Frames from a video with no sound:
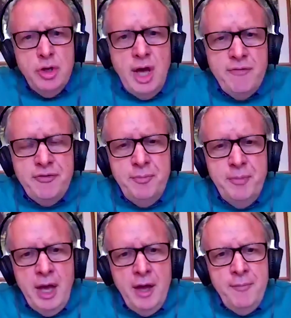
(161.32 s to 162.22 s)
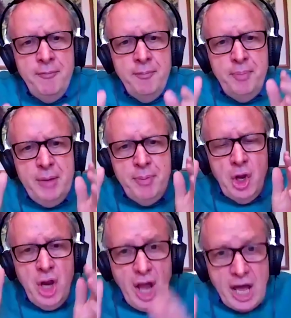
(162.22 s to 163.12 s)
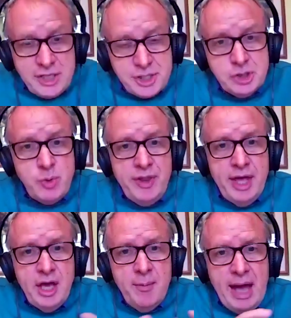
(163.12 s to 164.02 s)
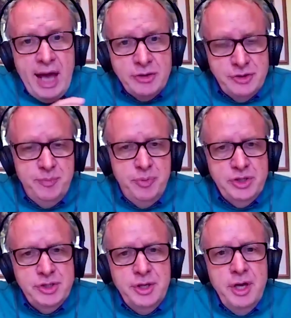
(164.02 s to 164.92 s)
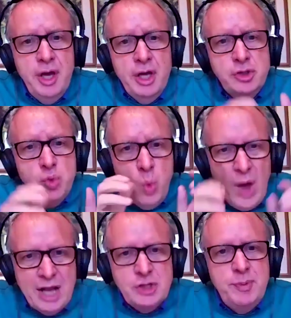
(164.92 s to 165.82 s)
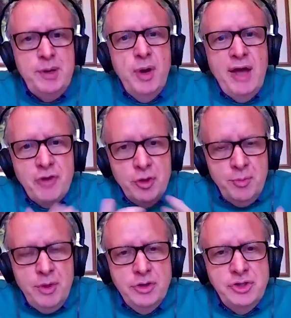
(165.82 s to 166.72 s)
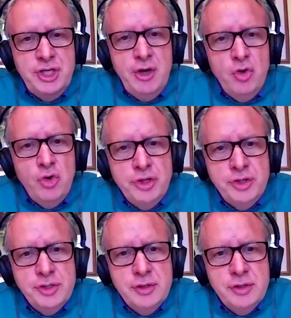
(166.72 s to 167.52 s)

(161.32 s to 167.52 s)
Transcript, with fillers: after um, people on license when they come out of prison, as well as people have community orders.